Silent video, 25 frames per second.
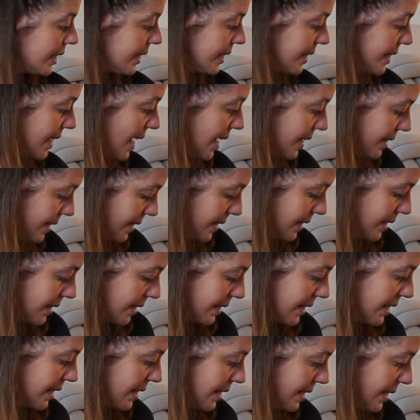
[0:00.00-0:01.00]
Yes,
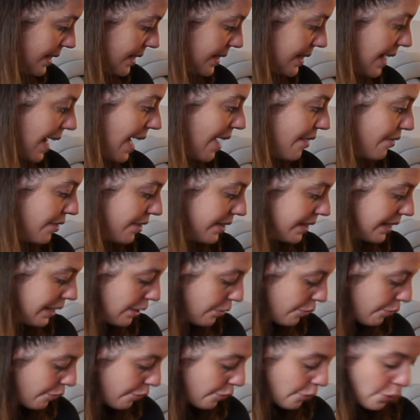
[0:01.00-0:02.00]
this is everything